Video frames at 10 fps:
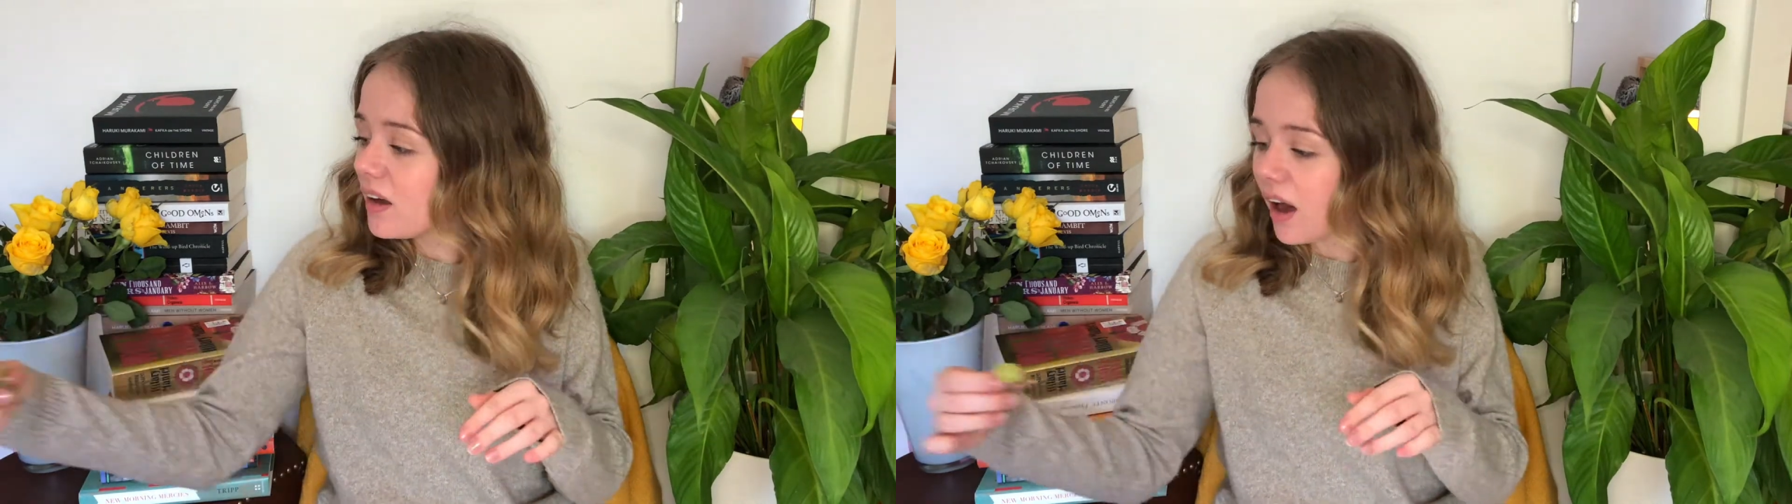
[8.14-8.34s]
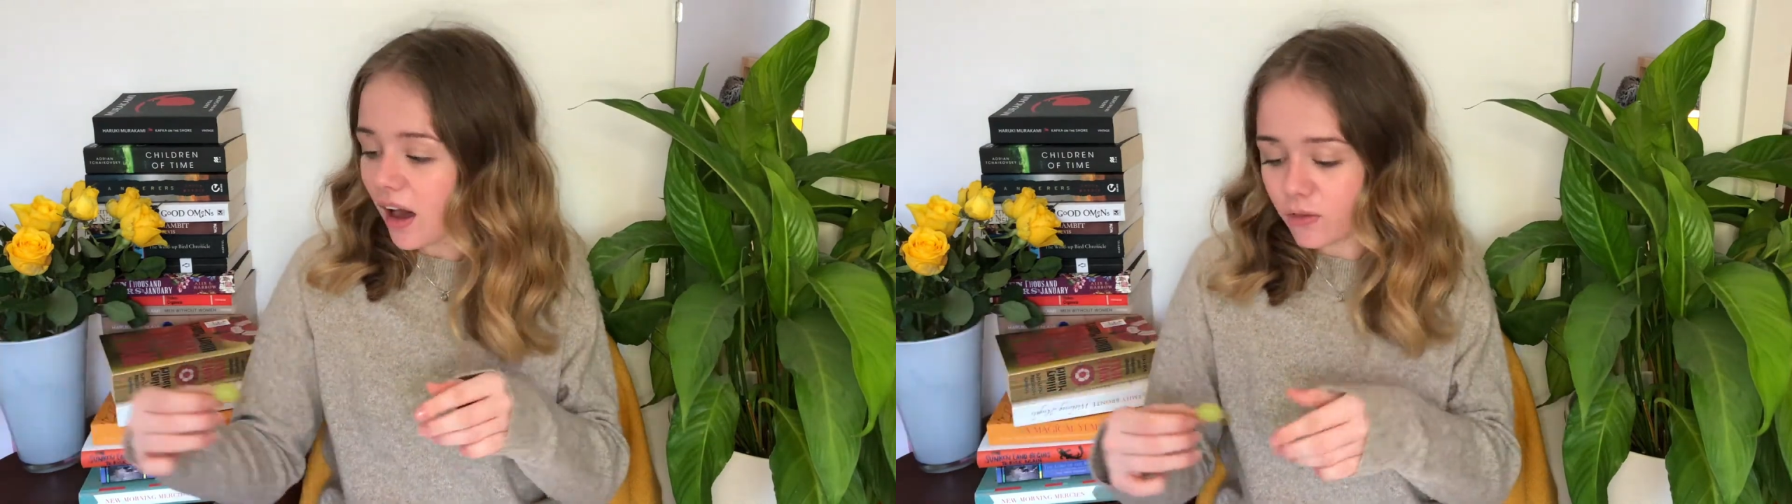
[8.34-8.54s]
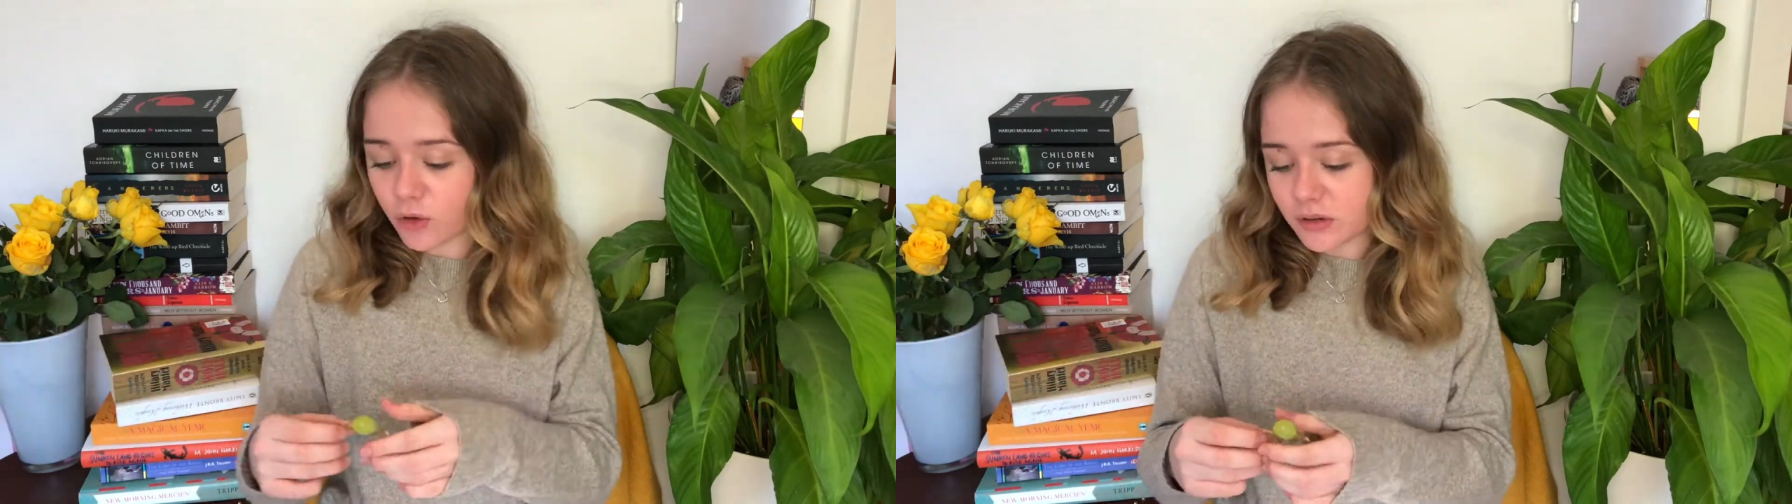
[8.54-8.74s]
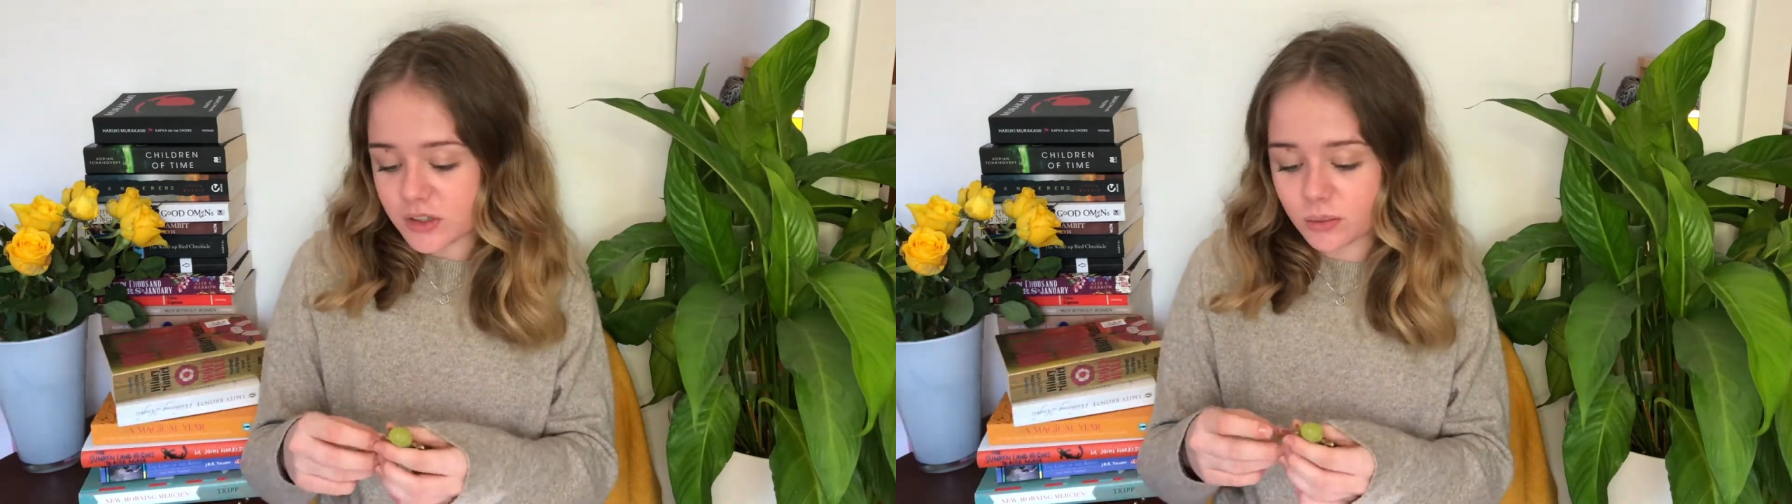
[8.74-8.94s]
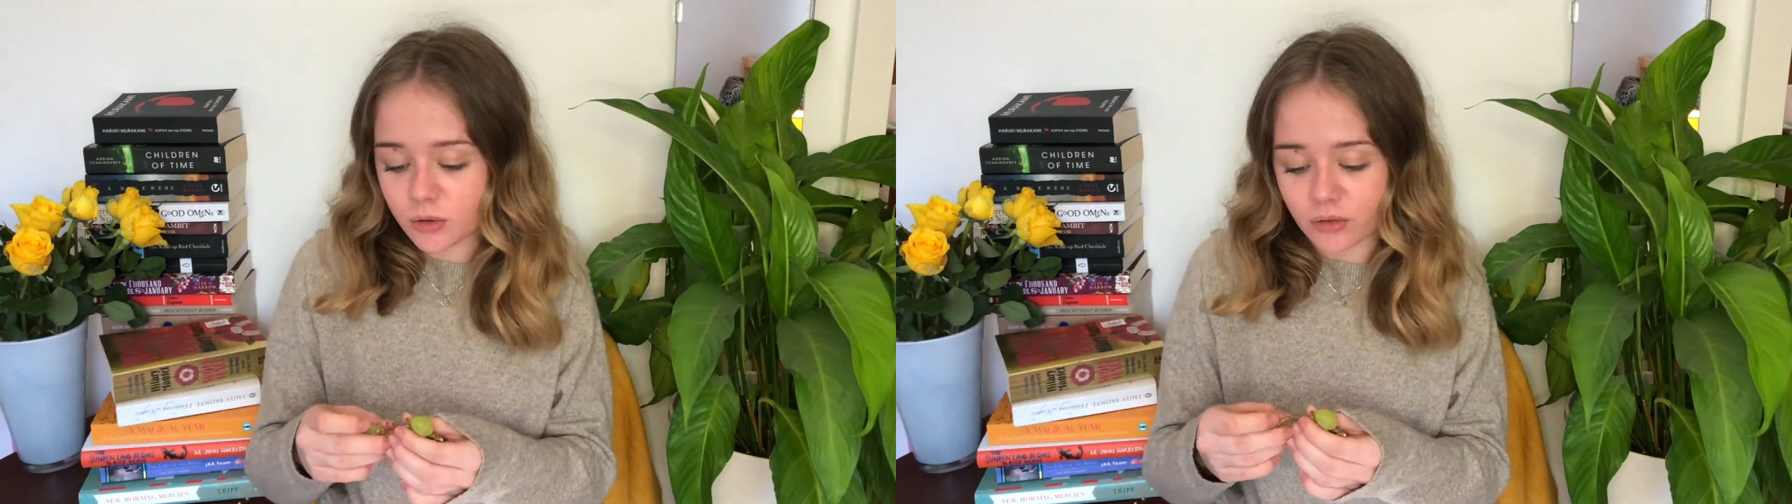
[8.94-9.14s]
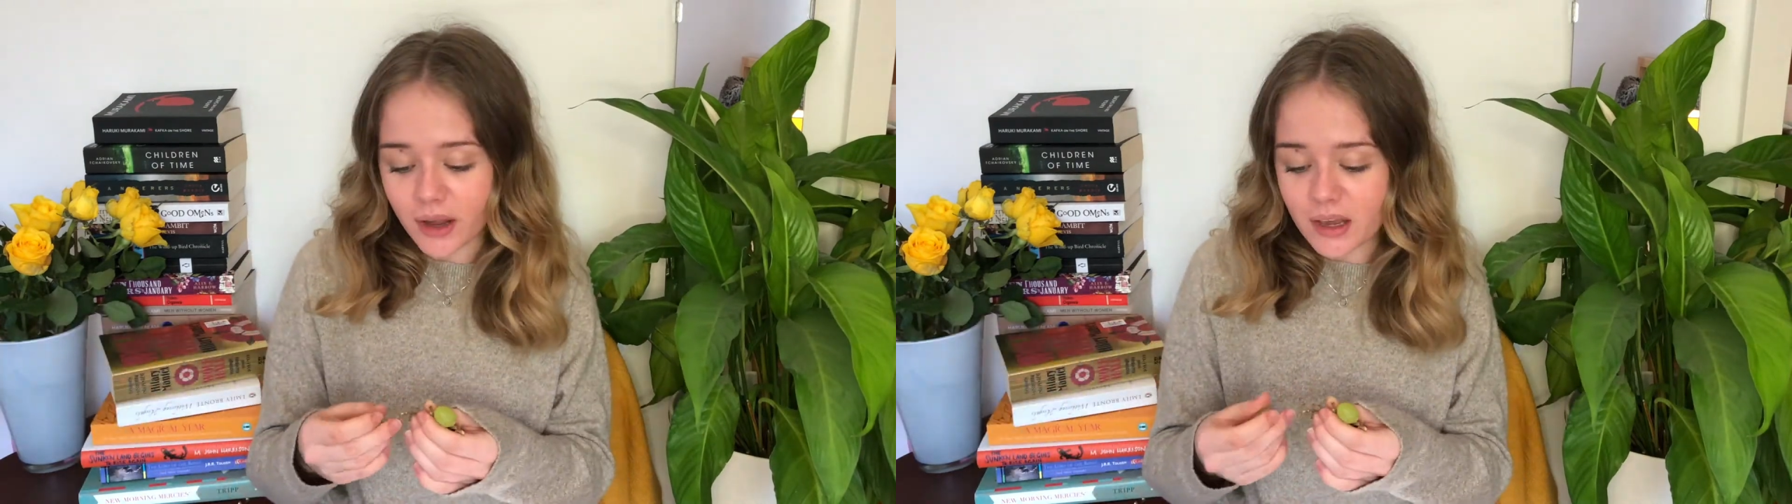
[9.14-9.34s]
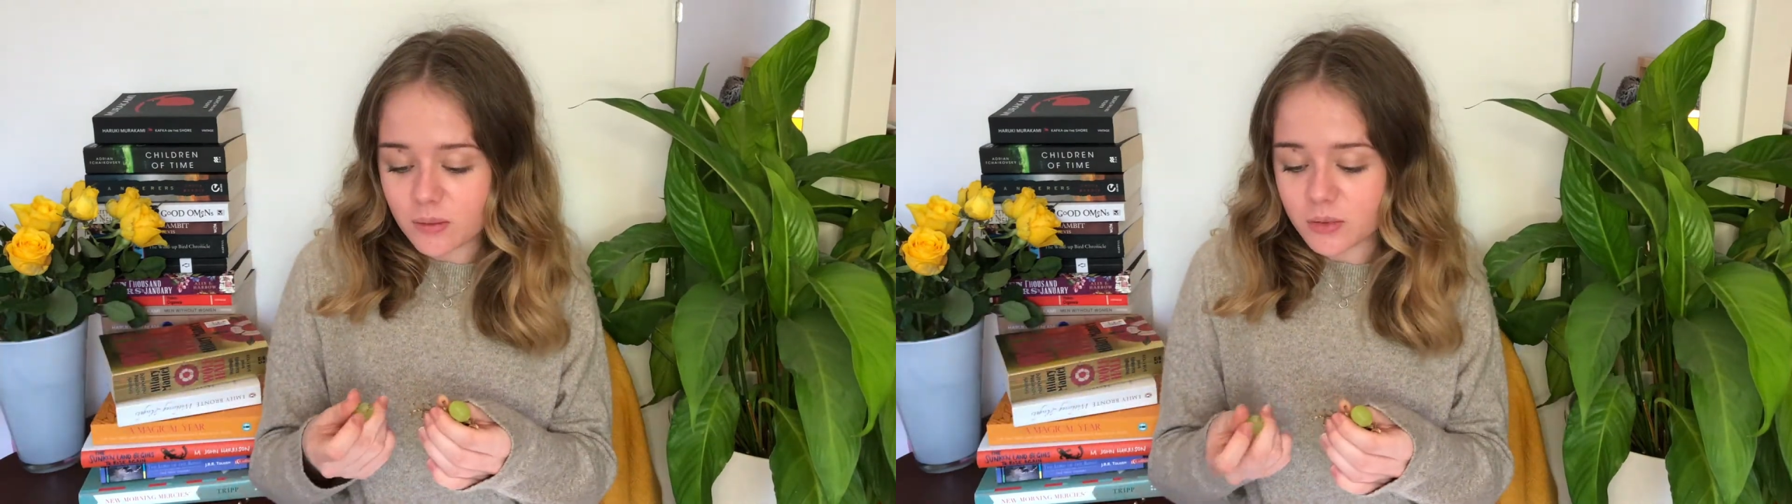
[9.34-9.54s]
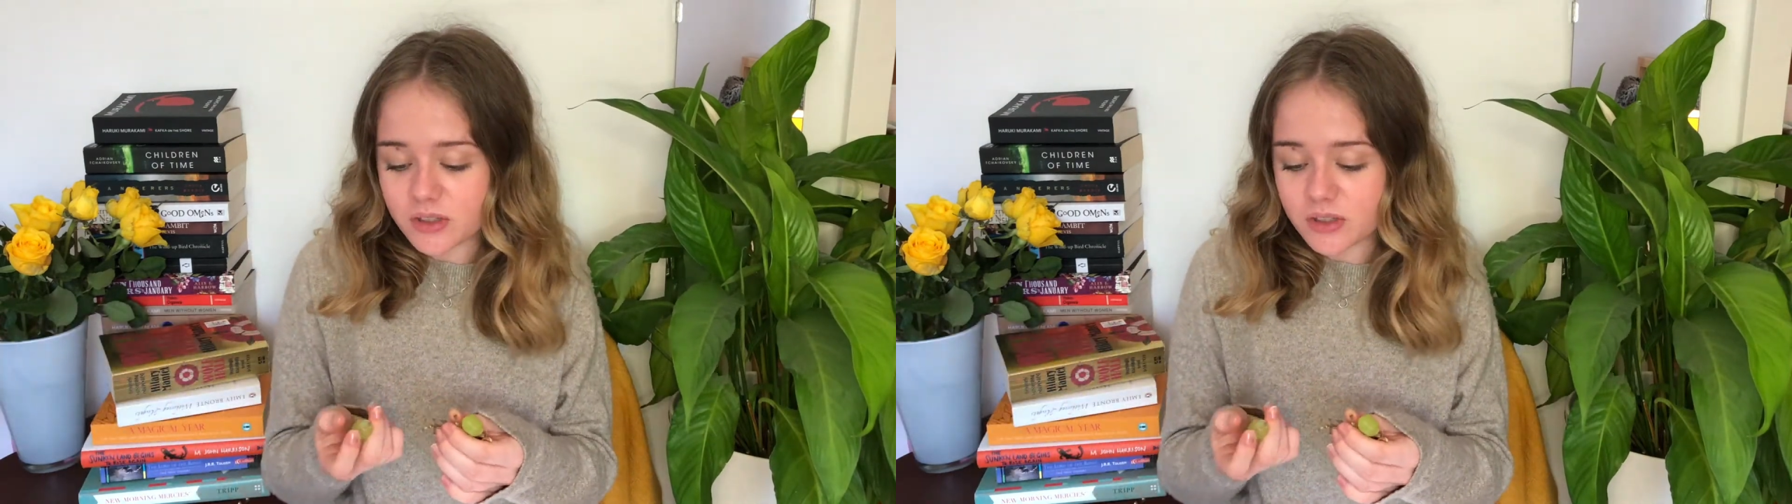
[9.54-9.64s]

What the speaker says: I've got some grapes.